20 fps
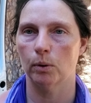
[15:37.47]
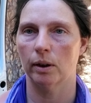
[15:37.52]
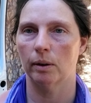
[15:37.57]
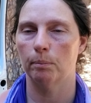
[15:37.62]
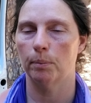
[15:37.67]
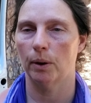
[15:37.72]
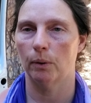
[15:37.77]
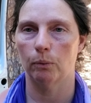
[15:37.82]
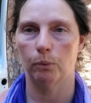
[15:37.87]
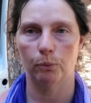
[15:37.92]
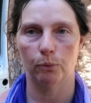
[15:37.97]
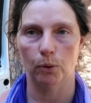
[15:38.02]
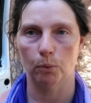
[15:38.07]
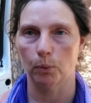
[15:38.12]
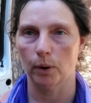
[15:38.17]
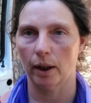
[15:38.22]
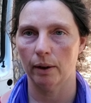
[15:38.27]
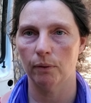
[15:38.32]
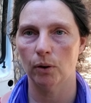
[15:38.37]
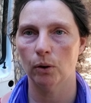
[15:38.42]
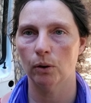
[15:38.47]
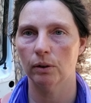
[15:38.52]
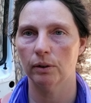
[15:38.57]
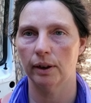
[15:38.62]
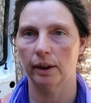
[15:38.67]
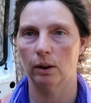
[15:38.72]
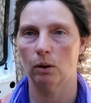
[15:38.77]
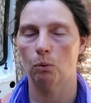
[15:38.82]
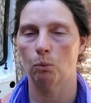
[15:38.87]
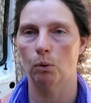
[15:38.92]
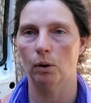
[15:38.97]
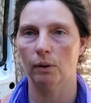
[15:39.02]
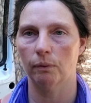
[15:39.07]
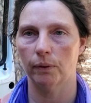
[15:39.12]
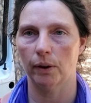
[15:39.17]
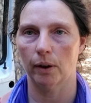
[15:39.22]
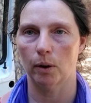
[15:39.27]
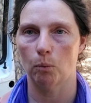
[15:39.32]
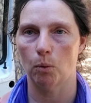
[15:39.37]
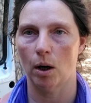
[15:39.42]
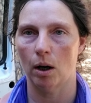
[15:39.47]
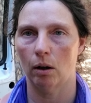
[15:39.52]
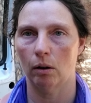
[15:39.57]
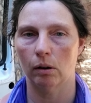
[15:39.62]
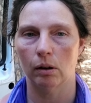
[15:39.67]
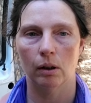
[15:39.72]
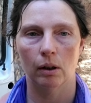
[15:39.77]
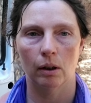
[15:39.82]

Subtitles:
But from what I've heard, they don't work very well.